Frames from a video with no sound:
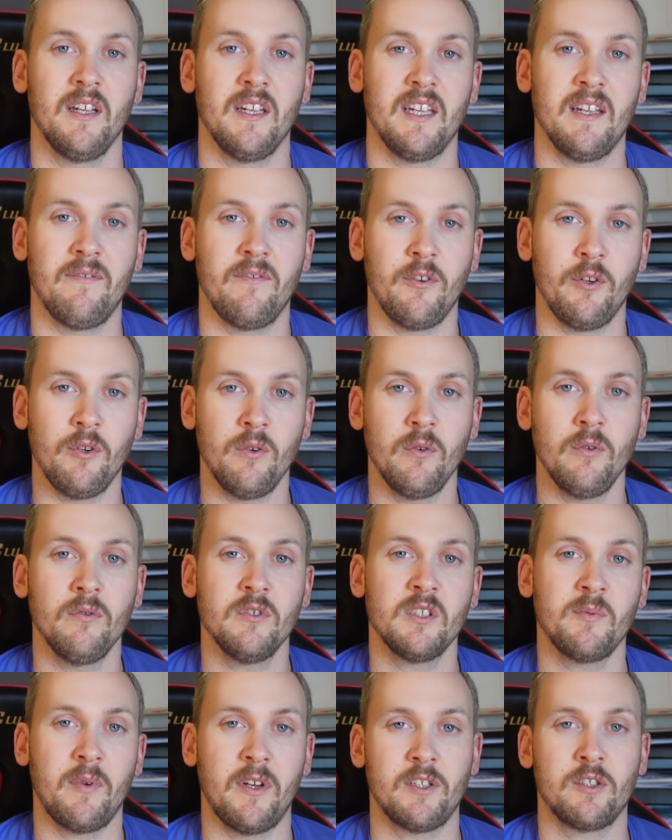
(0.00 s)
If you
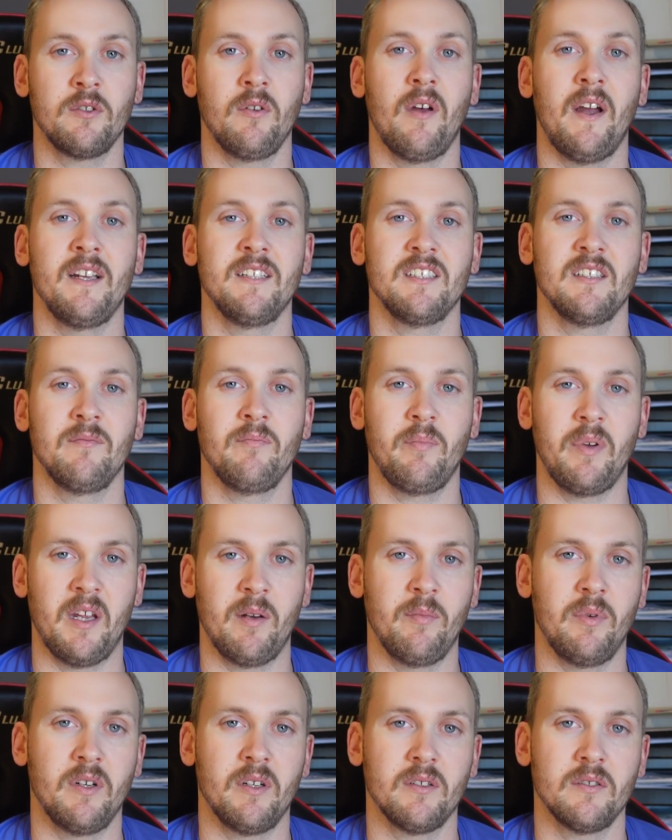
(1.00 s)
specialize in
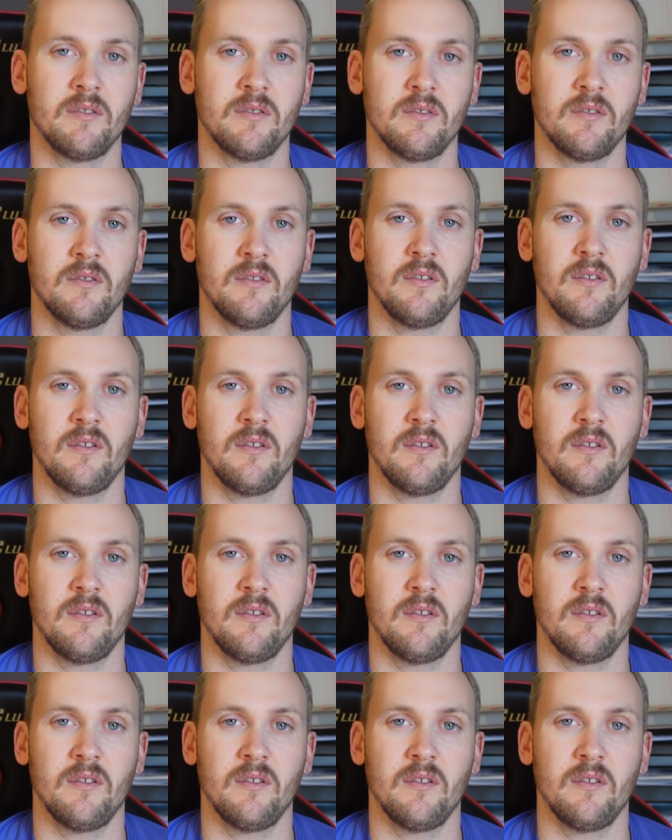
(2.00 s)
bed bugs,